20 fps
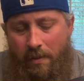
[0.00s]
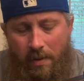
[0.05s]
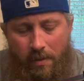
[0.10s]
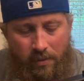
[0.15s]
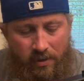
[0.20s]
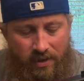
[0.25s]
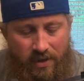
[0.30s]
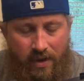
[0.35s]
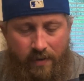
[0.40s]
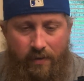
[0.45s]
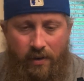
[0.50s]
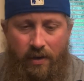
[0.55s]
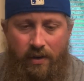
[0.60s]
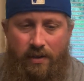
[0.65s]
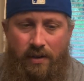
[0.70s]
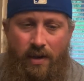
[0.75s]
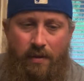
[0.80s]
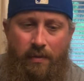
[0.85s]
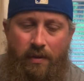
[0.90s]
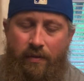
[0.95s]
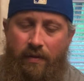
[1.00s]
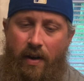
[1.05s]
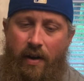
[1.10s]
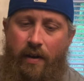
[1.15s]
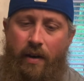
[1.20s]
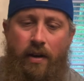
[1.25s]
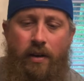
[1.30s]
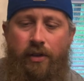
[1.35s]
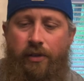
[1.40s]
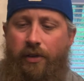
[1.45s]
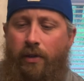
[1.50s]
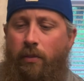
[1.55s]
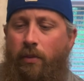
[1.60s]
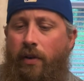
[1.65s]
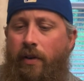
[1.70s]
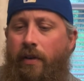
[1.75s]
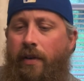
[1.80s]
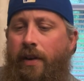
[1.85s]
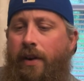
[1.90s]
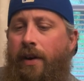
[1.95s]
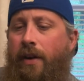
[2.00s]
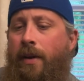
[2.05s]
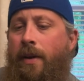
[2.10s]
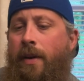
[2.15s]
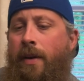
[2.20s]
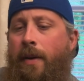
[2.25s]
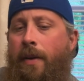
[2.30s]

Maybe it was $70, $75, somewhere around there.